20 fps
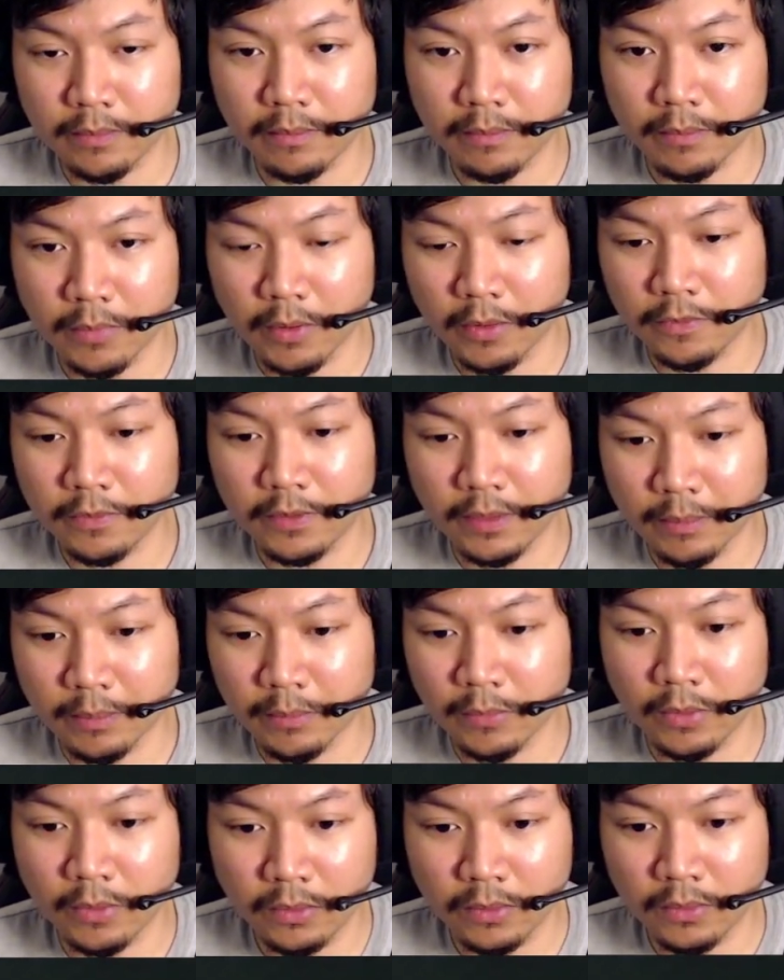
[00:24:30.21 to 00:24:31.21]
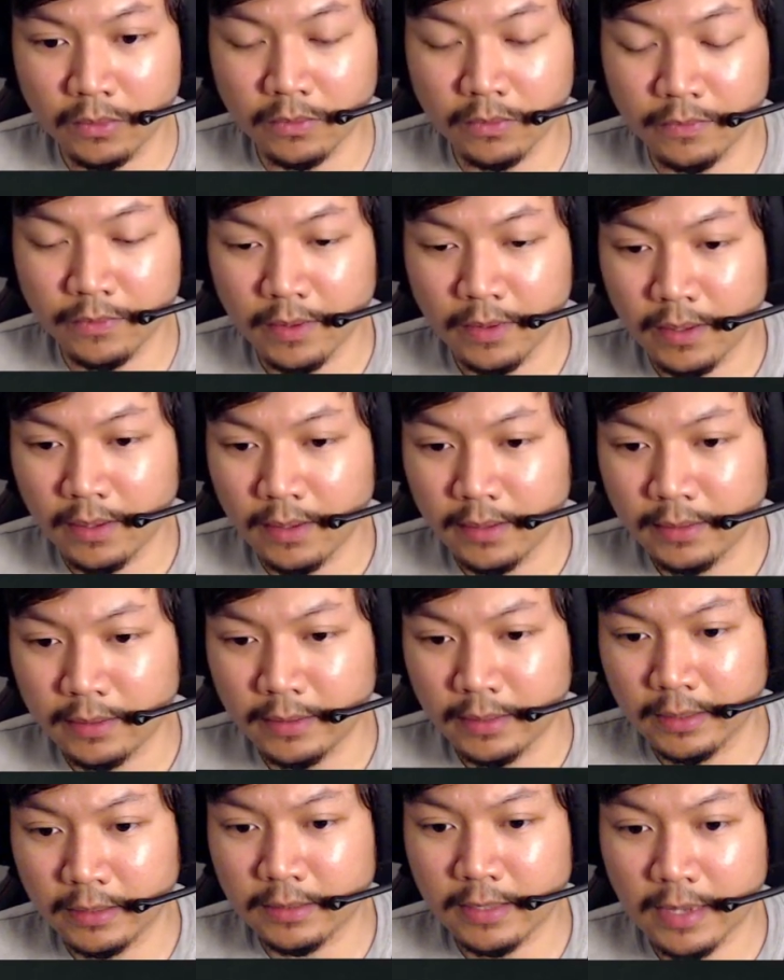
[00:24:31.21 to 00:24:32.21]
both the move,
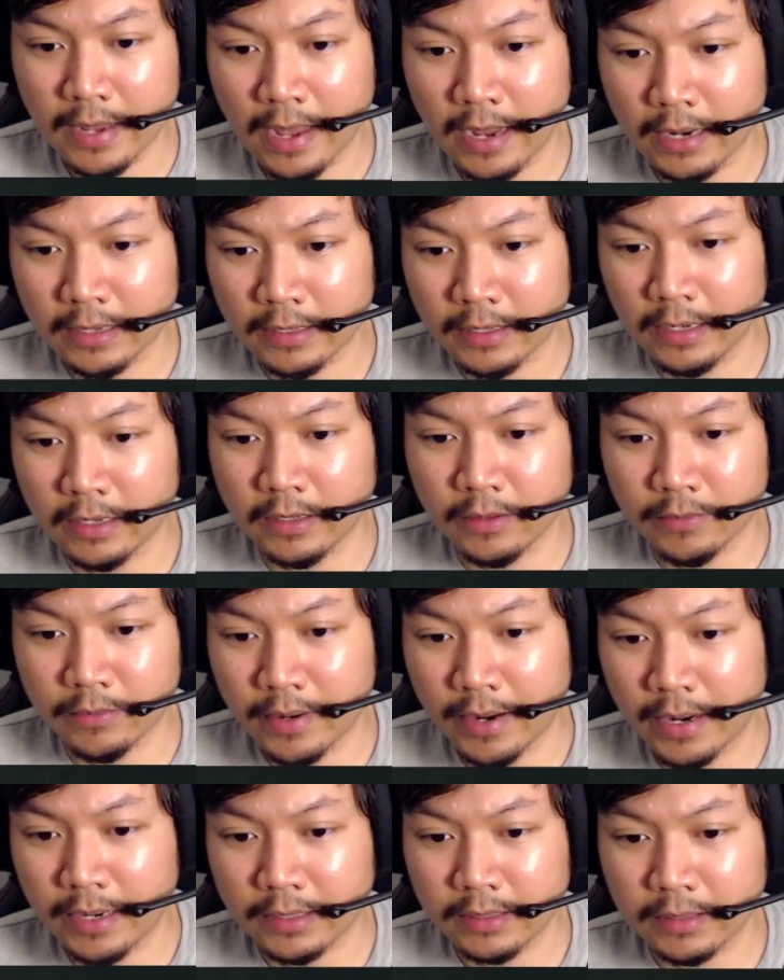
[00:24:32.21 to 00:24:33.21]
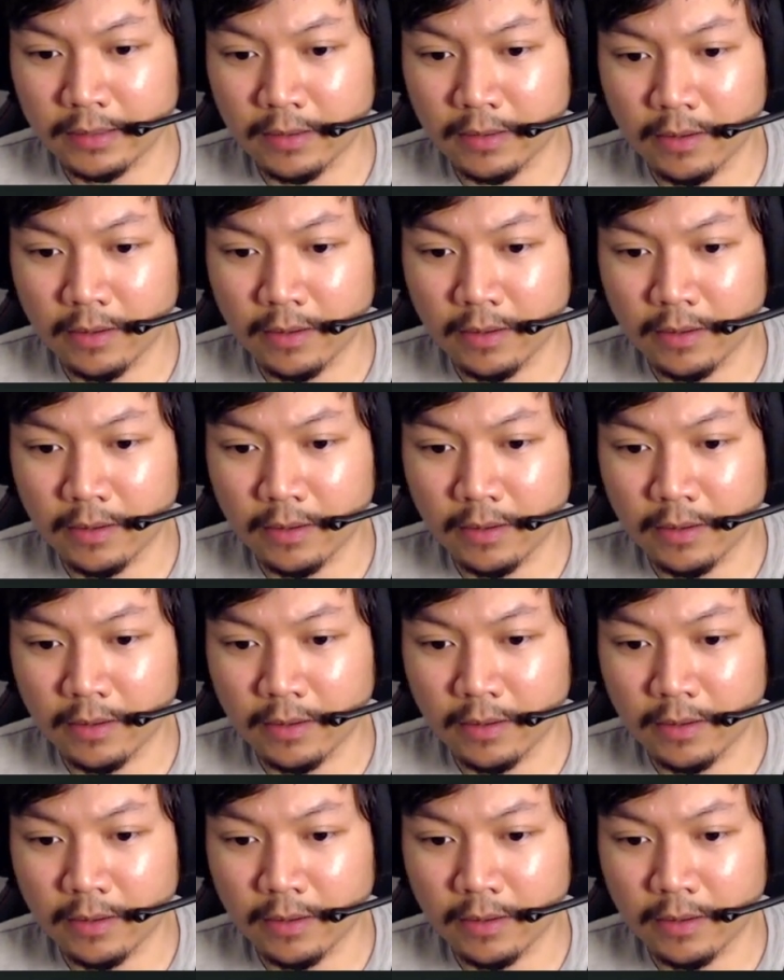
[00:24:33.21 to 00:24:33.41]
the attack, the interact.